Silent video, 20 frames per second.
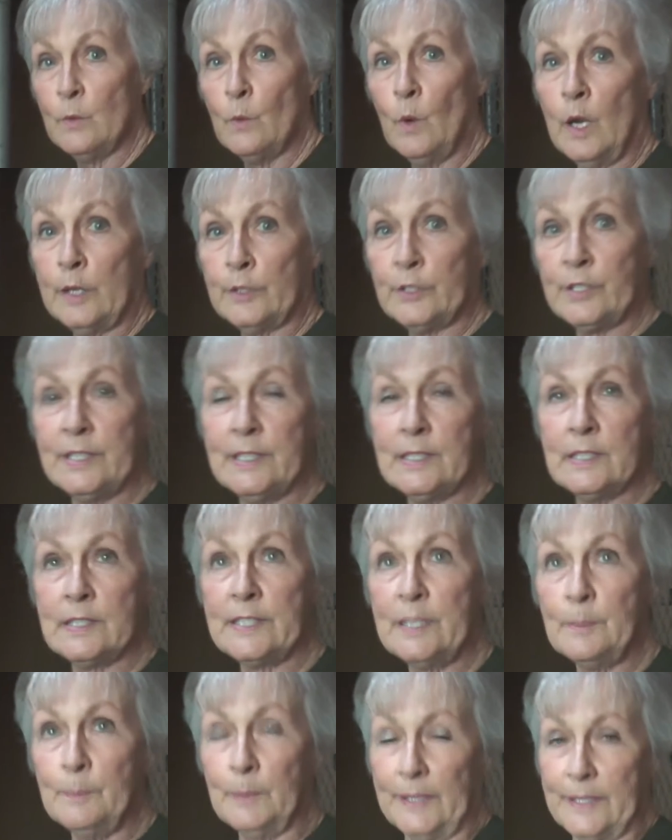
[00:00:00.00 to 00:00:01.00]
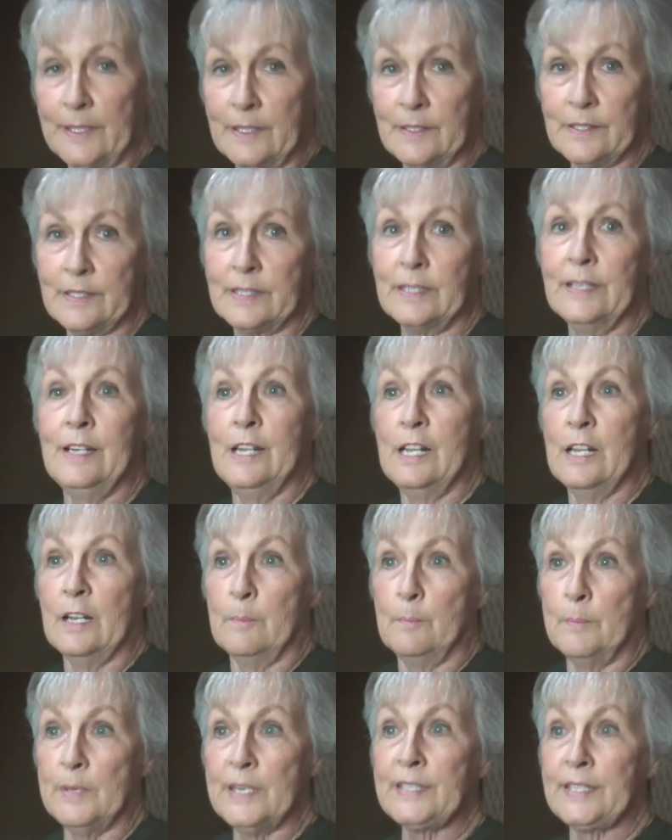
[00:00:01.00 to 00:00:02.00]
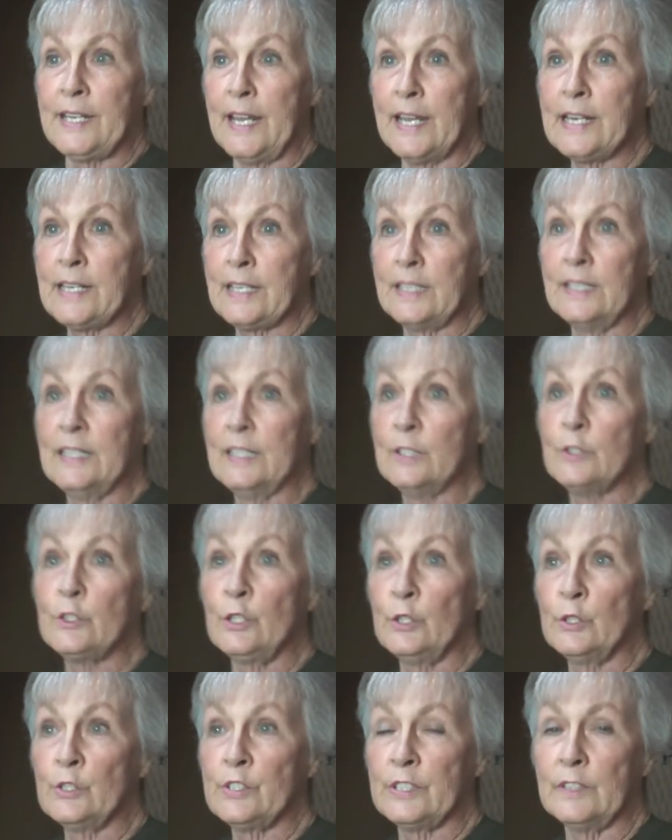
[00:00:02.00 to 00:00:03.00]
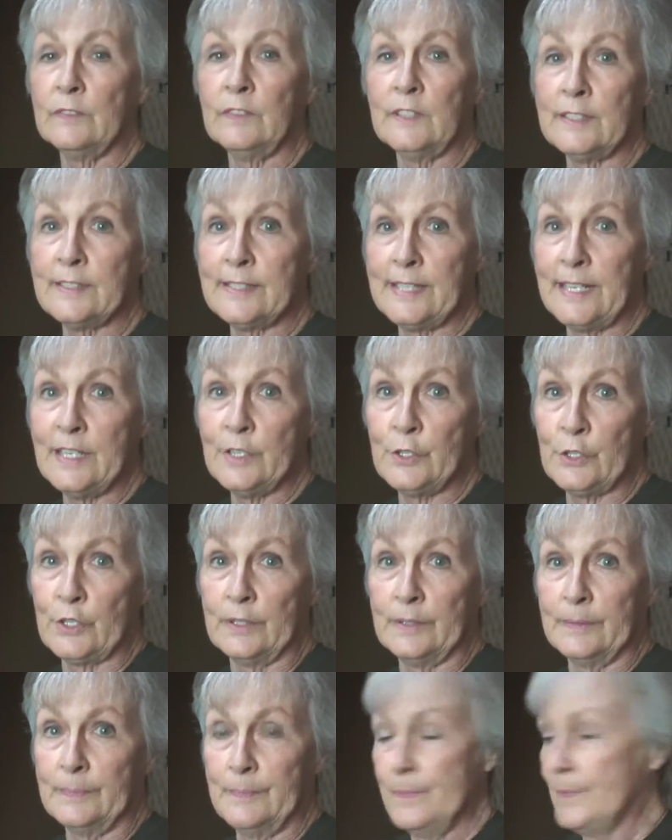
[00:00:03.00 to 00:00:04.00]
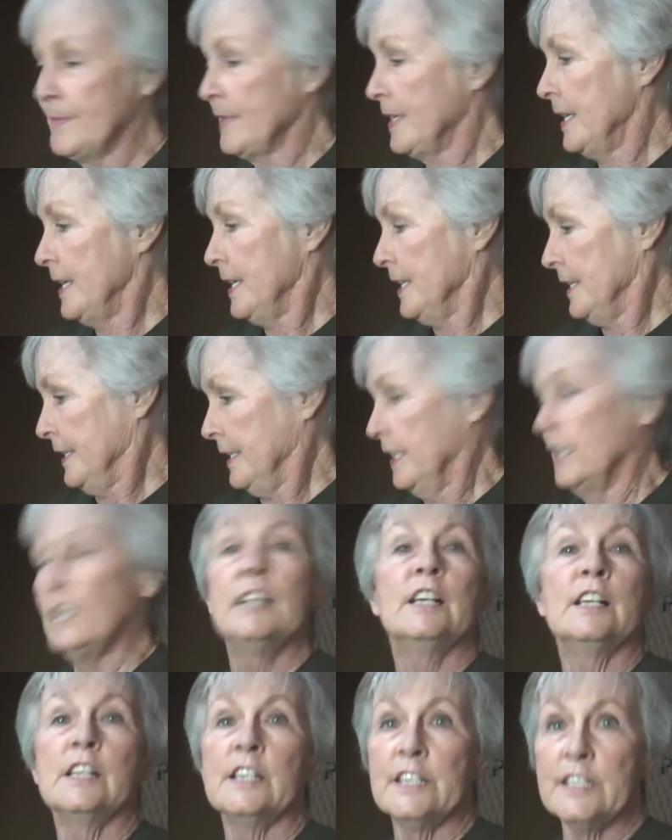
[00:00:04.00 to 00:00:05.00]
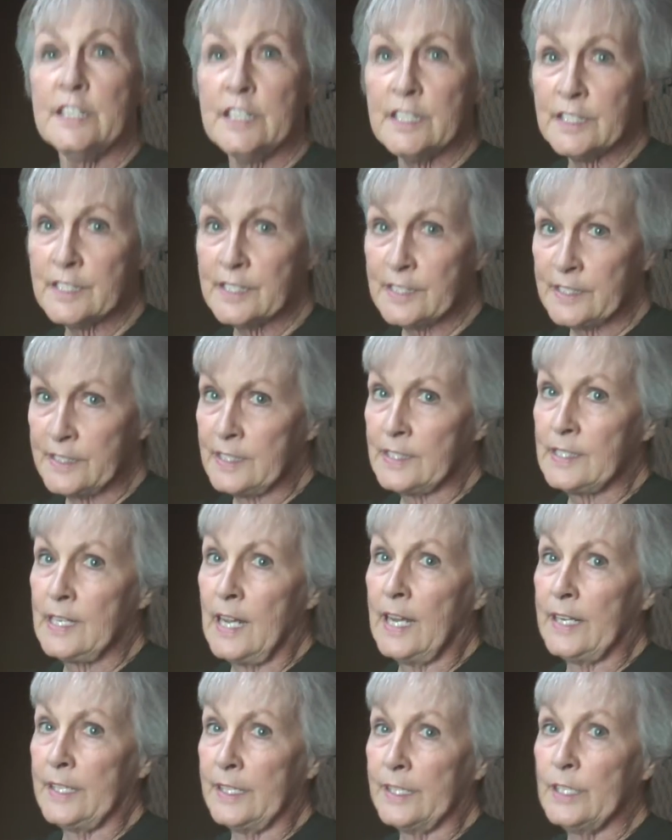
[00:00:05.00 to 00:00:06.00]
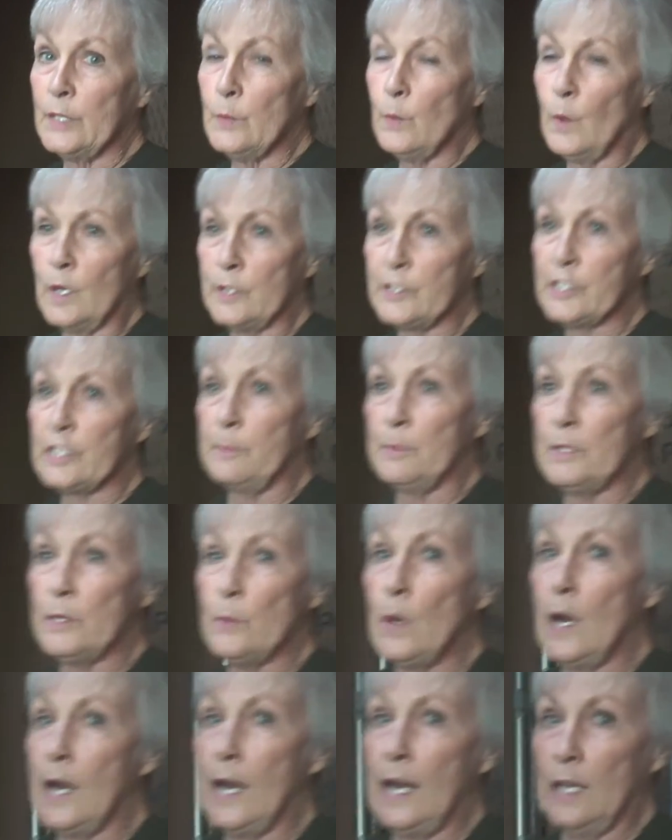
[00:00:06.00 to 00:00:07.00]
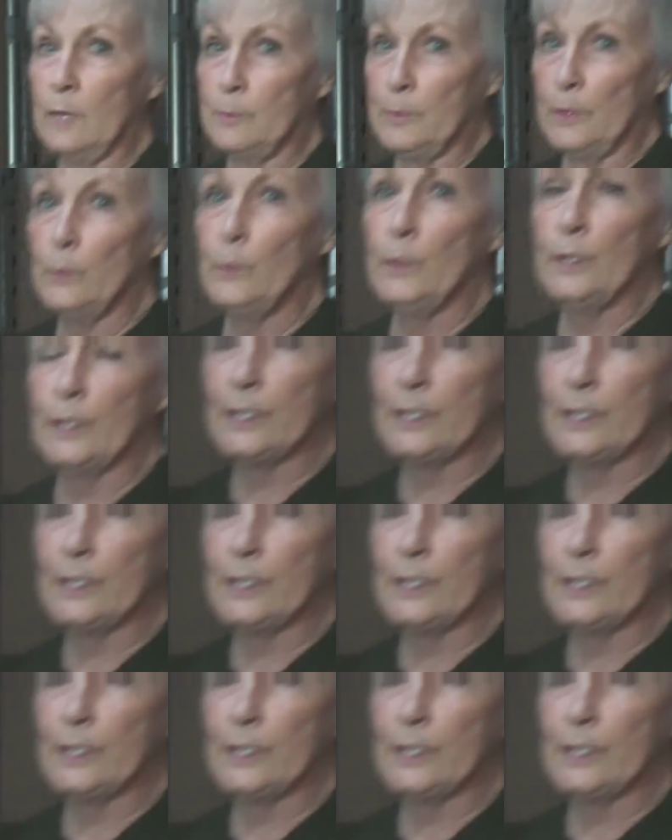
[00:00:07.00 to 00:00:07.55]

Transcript: watched his siblings be taken into civilization, he's decided he wants to be wild, but we're